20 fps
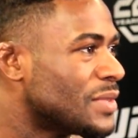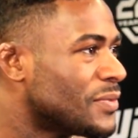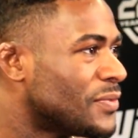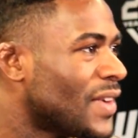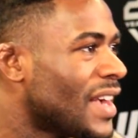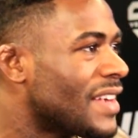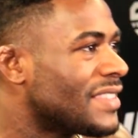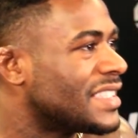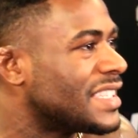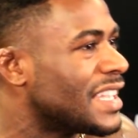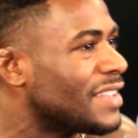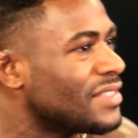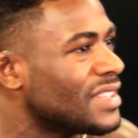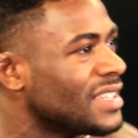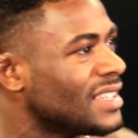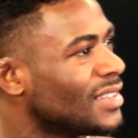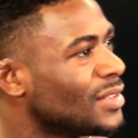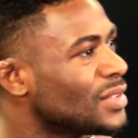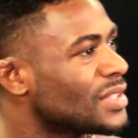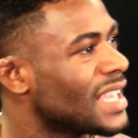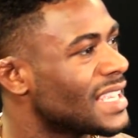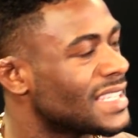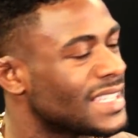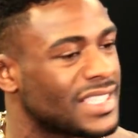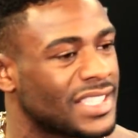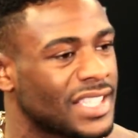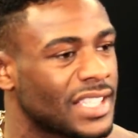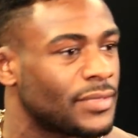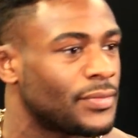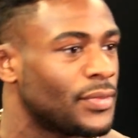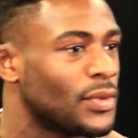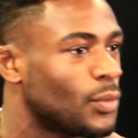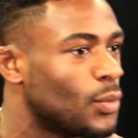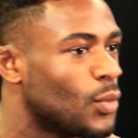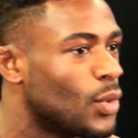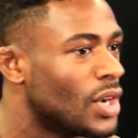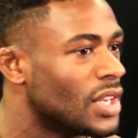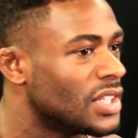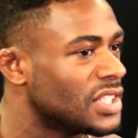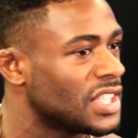I'm 5'7". Those guys are
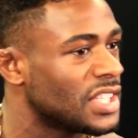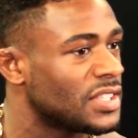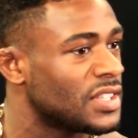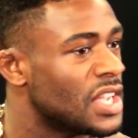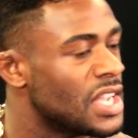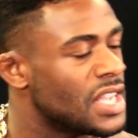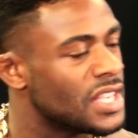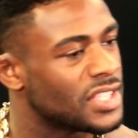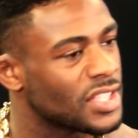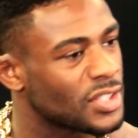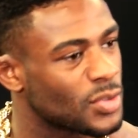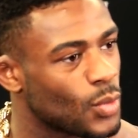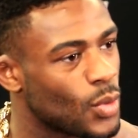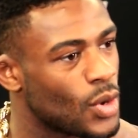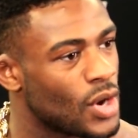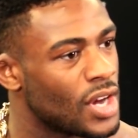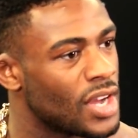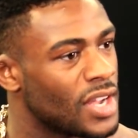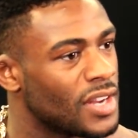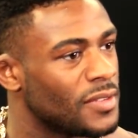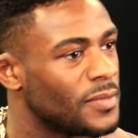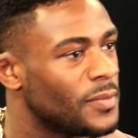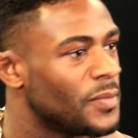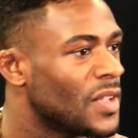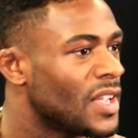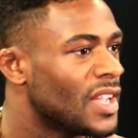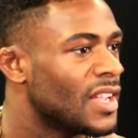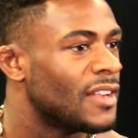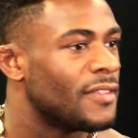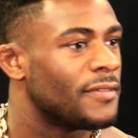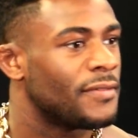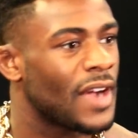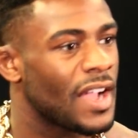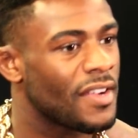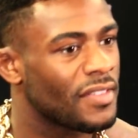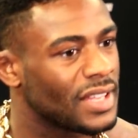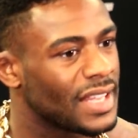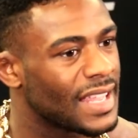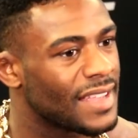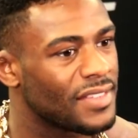6'1",
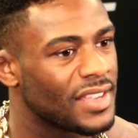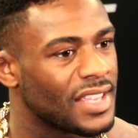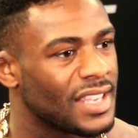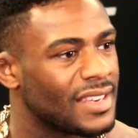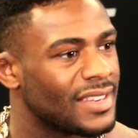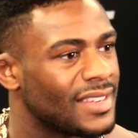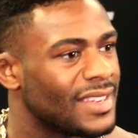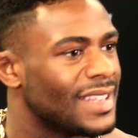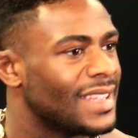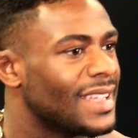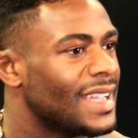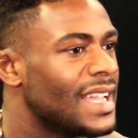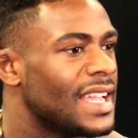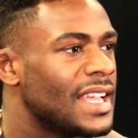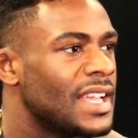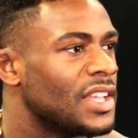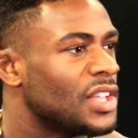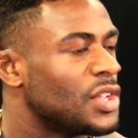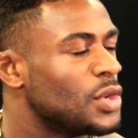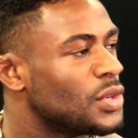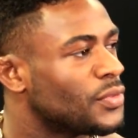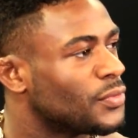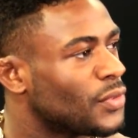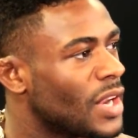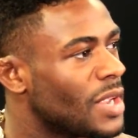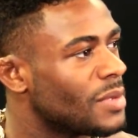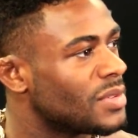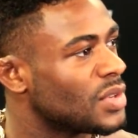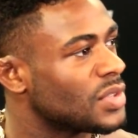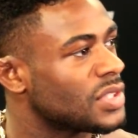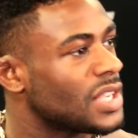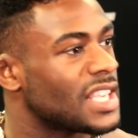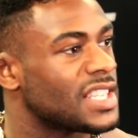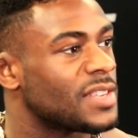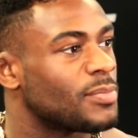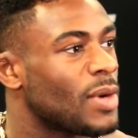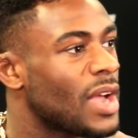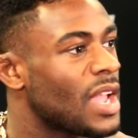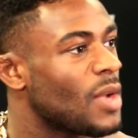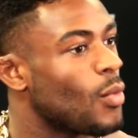5'11", huge frames. Those guys
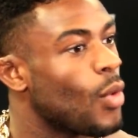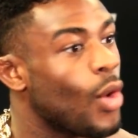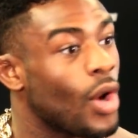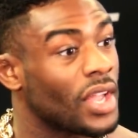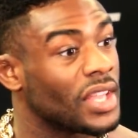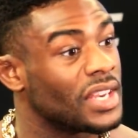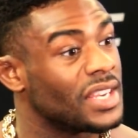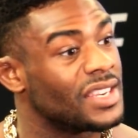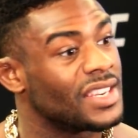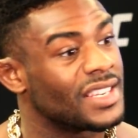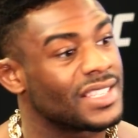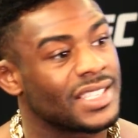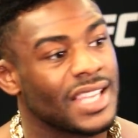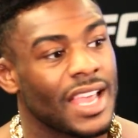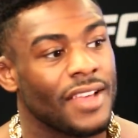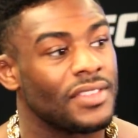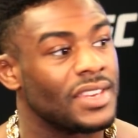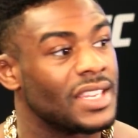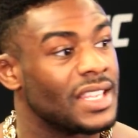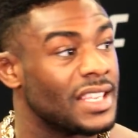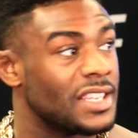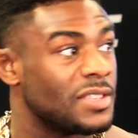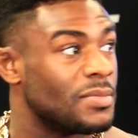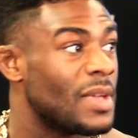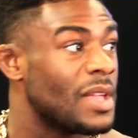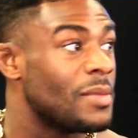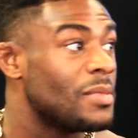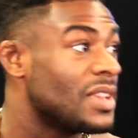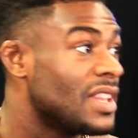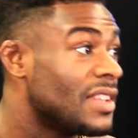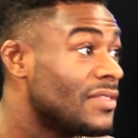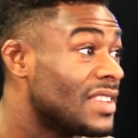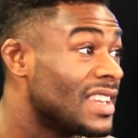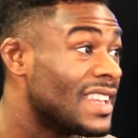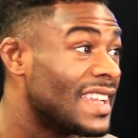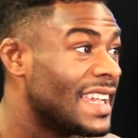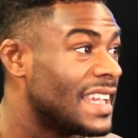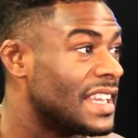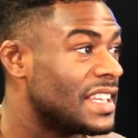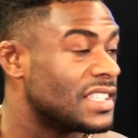are probably walking in their 70s, maybe even
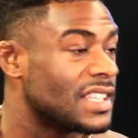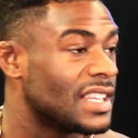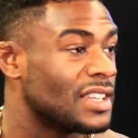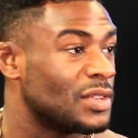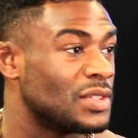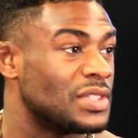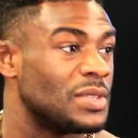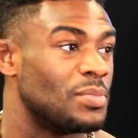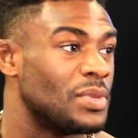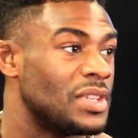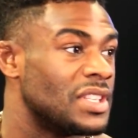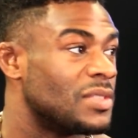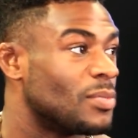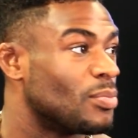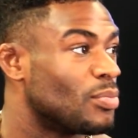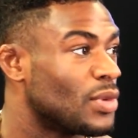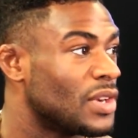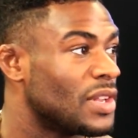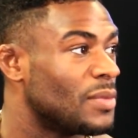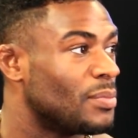their 80s. I know Zabit's a pretty